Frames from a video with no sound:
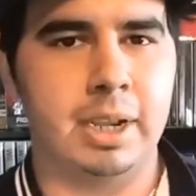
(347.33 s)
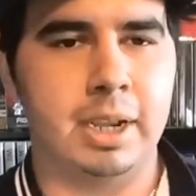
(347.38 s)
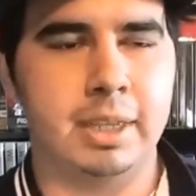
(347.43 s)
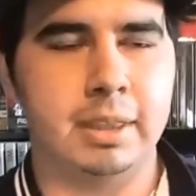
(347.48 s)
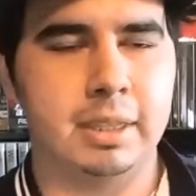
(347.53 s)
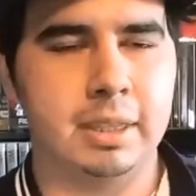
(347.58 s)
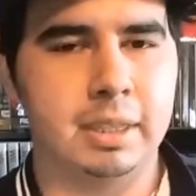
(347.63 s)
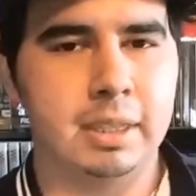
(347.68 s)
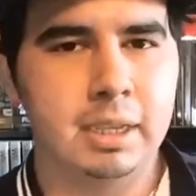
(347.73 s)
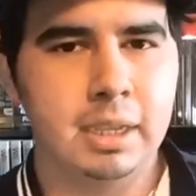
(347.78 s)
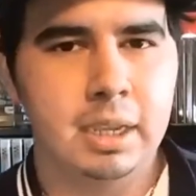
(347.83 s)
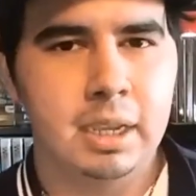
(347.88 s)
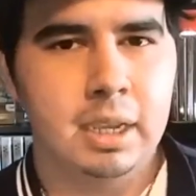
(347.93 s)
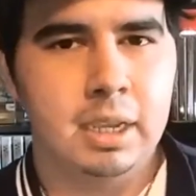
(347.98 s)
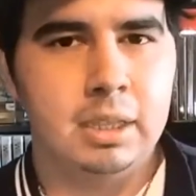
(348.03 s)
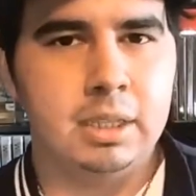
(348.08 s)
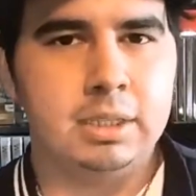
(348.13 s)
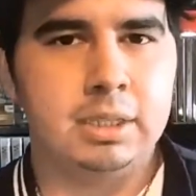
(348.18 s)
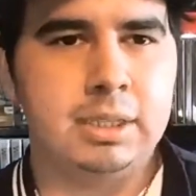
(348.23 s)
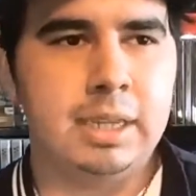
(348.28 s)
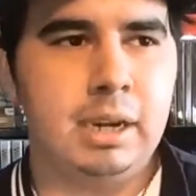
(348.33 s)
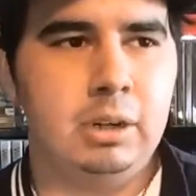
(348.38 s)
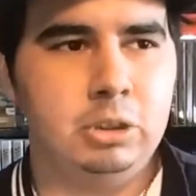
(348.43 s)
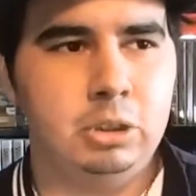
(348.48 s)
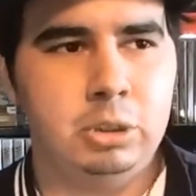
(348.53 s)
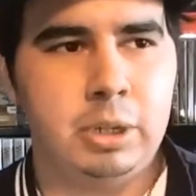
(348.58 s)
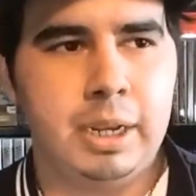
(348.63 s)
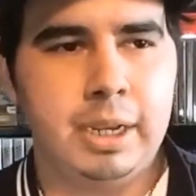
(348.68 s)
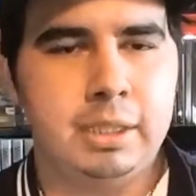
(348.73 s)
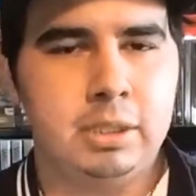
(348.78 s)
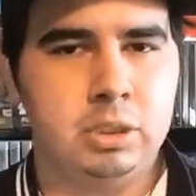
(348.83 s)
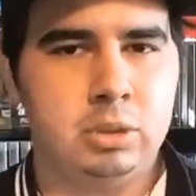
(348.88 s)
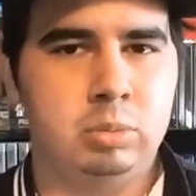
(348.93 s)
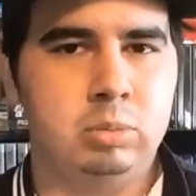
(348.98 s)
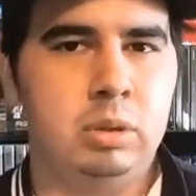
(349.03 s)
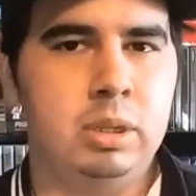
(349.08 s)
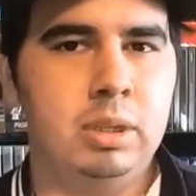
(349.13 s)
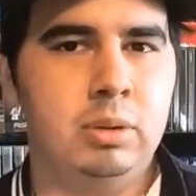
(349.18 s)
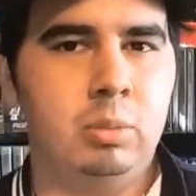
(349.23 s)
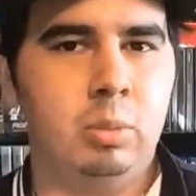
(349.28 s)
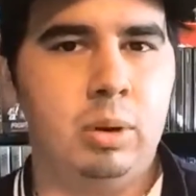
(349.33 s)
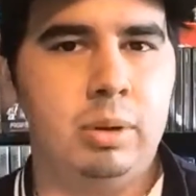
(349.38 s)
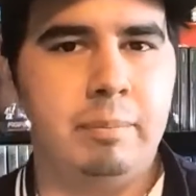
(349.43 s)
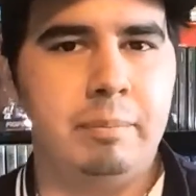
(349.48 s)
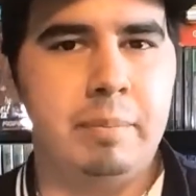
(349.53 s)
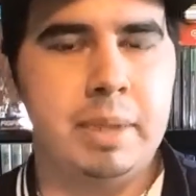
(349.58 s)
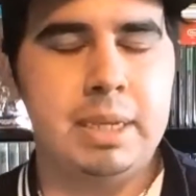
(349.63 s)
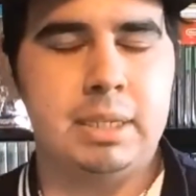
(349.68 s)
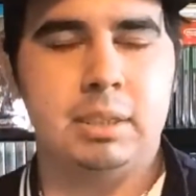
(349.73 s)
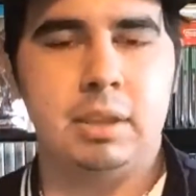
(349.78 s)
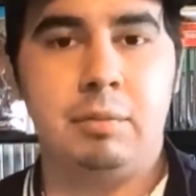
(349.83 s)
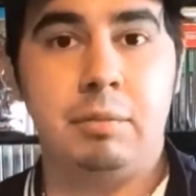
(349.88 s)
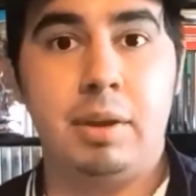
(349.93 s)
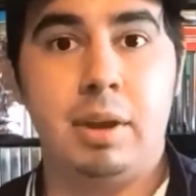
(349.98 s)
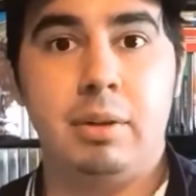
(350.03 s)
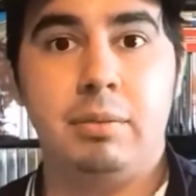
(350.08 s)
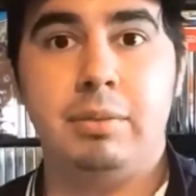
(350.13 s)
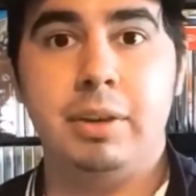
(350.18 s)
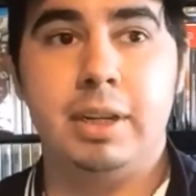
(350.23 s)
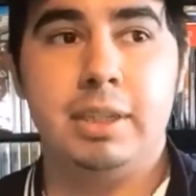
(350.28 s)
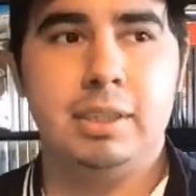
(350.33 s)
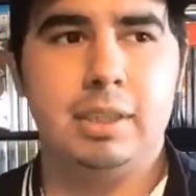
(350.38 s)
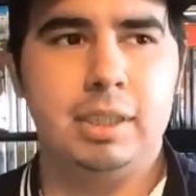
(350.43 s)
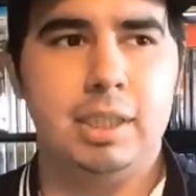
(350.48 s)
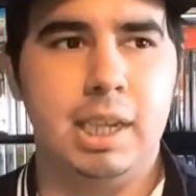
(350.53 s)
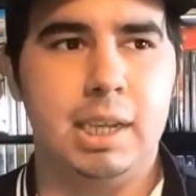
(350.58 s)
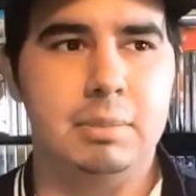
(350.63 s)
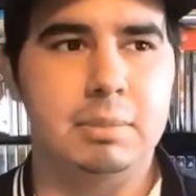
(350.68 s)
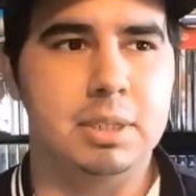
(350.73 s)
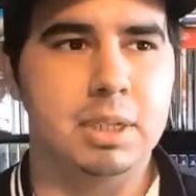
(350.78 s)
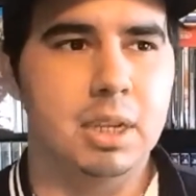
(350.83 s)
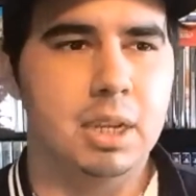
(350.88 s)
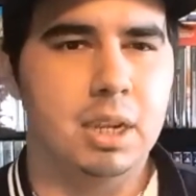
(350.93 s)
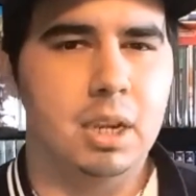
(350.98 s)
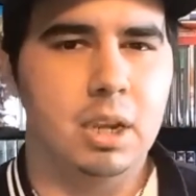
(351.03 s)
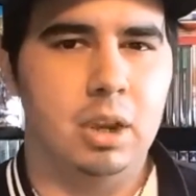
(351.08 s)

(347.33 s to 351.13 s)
And I think the soundtrack is really what makes the Final Fantasy games